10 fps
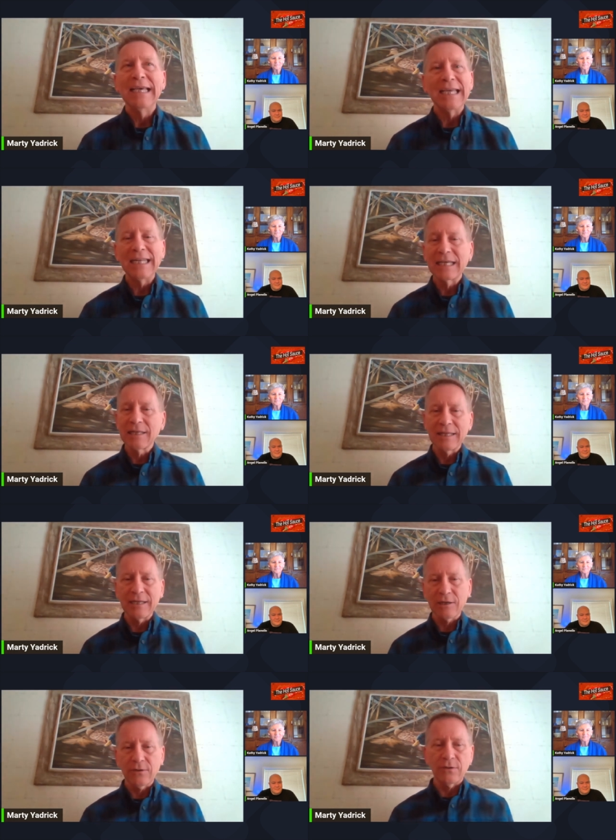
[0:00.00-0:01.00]
any
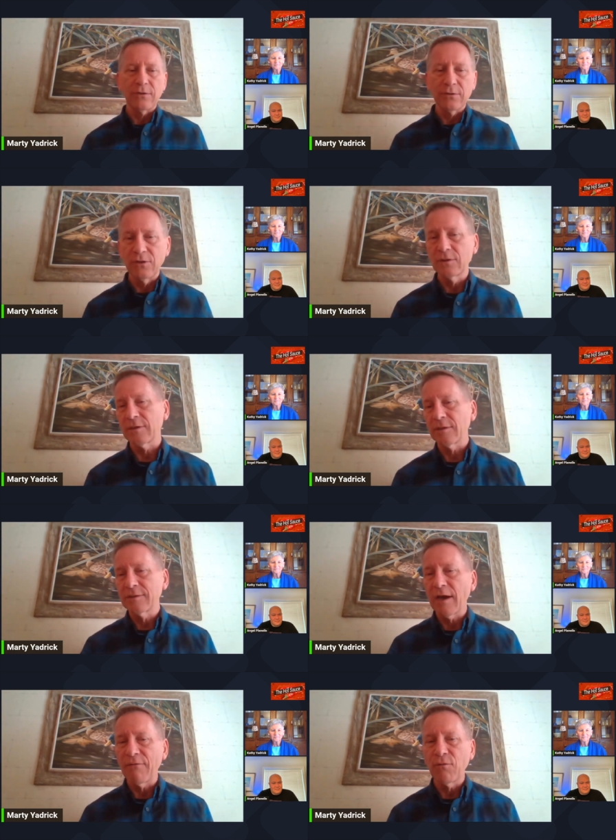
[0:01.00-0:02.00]
clinical use of the
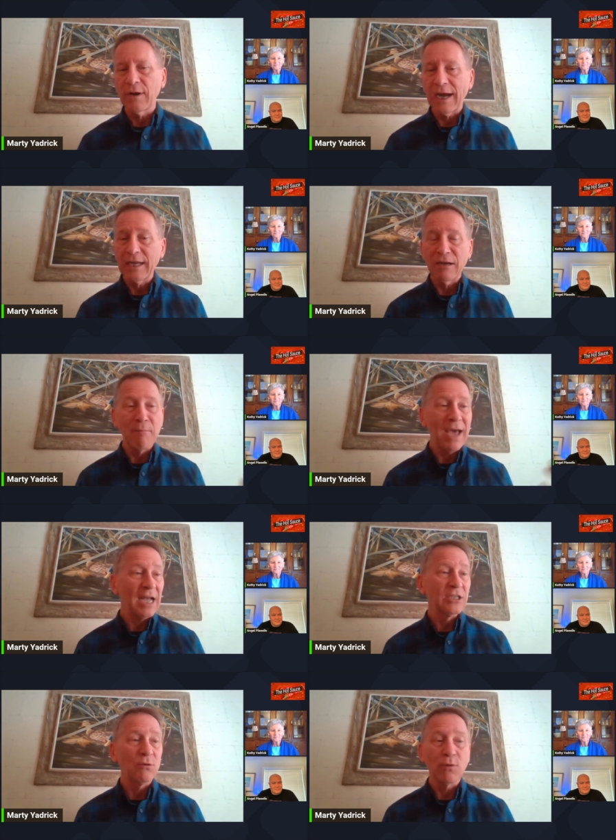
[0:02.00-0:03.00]
software, I could
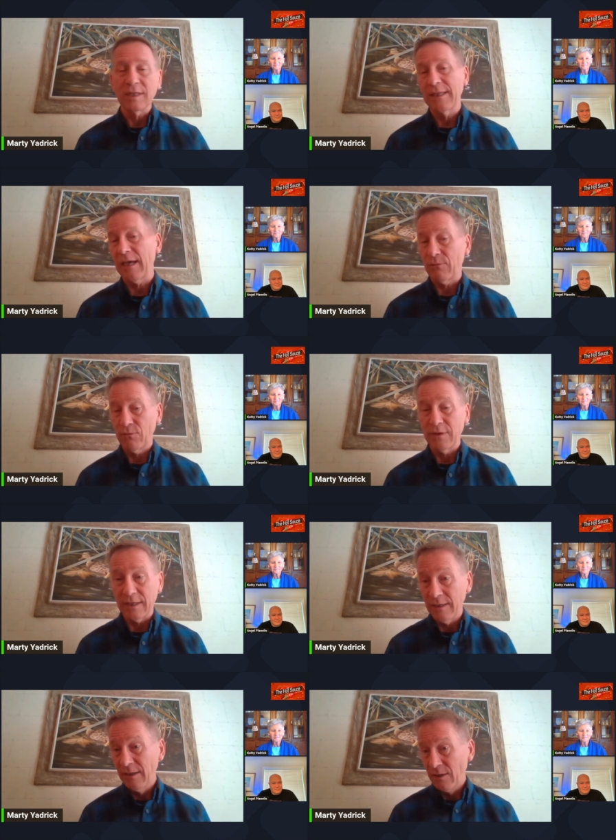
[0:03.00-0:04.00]
imagine what that
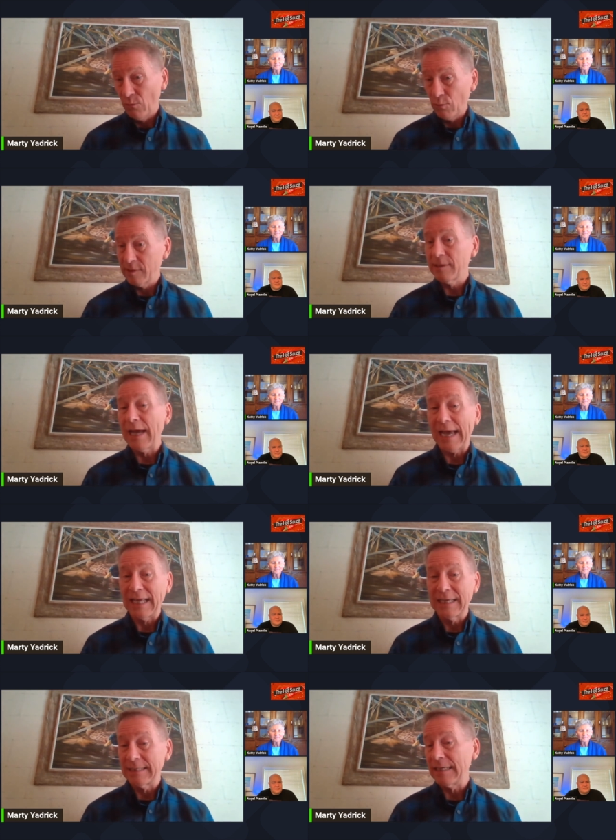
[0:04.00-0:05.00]
really was
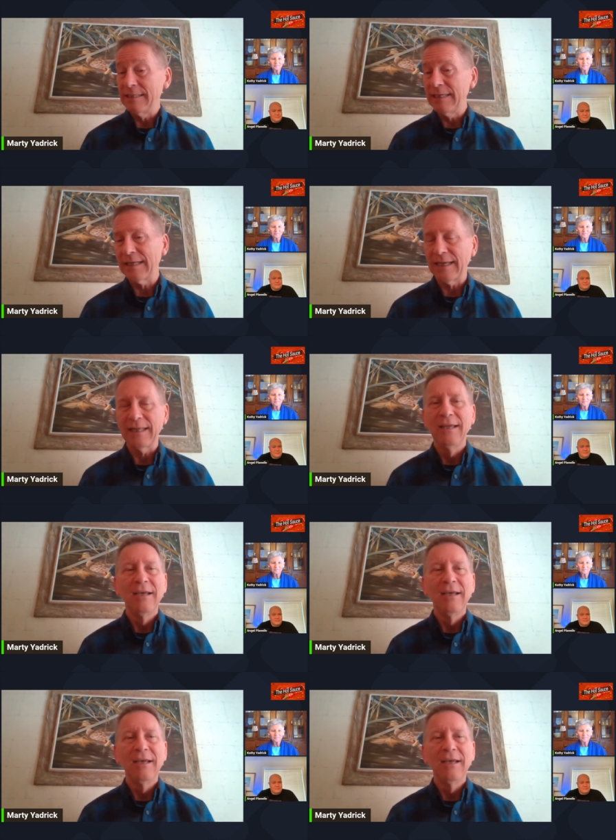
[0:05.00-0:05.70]
like because I did it.